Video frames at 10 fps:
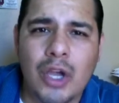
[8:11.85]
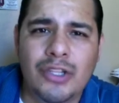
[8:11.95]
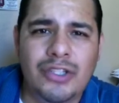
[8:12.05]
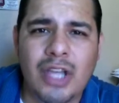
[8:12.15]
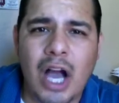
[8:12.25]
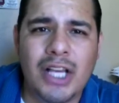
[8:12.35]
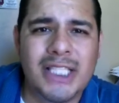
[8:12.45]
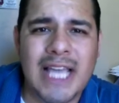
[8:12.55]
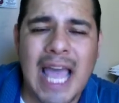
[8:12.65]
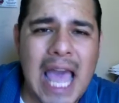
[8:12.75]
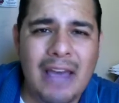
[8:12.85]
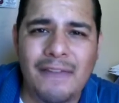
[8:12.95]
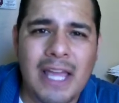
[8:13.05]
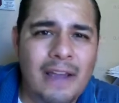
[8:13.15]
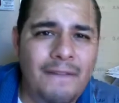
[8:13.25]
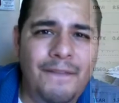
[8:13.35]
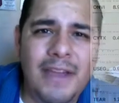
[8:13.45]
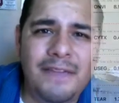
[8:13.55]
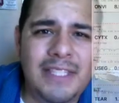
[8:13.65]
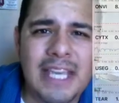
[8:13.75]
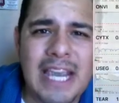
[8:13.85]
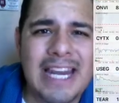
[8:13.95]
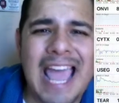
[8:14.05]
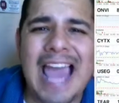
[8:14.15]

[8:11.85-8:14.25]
stocks that have 15,